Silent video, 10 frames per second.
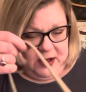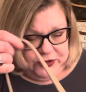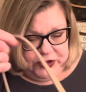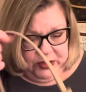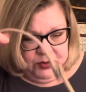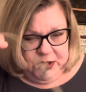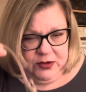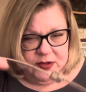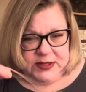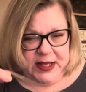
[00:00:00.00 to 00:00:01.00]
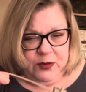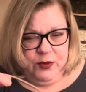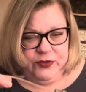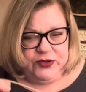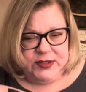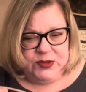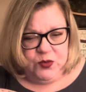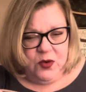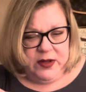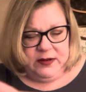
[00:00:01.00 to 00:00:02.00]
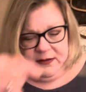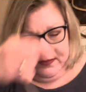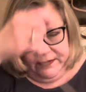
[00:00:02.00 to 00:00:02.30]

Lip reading: I'll show you what it looks like with just one.